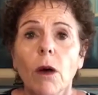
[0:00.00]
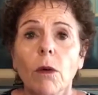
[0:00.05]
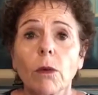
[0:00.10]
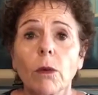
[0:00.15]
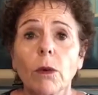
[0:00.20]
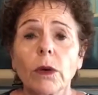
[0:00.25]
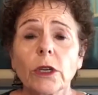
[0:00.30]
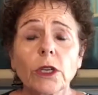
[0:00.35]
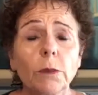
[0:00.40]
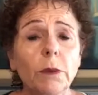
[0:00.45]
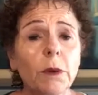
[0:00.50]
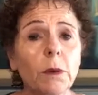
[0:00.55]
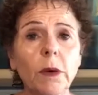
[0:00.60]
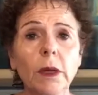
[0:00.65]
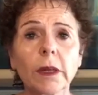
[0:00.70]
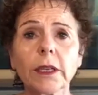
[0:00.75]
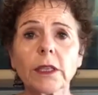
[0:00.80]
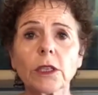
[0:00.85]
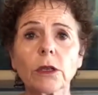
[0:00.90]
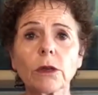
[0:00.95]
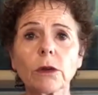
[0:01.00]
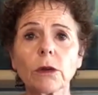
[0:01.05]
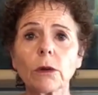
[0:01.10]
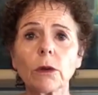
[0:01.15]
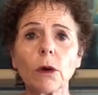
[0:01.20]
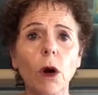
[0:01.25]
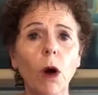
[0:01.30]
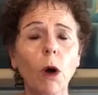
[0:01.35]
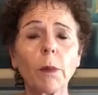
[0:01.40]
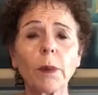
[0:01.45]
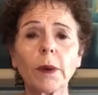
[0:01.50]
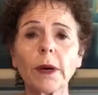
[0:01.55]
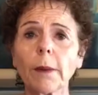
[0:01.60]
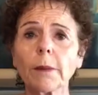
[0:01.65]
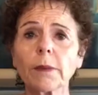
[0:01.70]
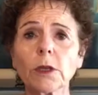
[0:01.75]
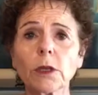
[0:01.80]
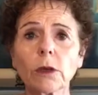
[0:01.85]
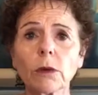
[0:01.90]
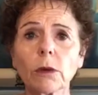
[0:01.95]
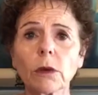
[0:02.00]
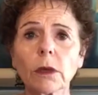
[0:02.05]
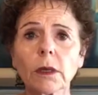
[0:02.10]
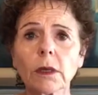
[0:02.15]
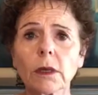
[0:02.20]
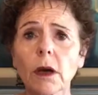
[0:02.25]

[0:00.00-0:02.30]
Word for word: would you be willing to open up to a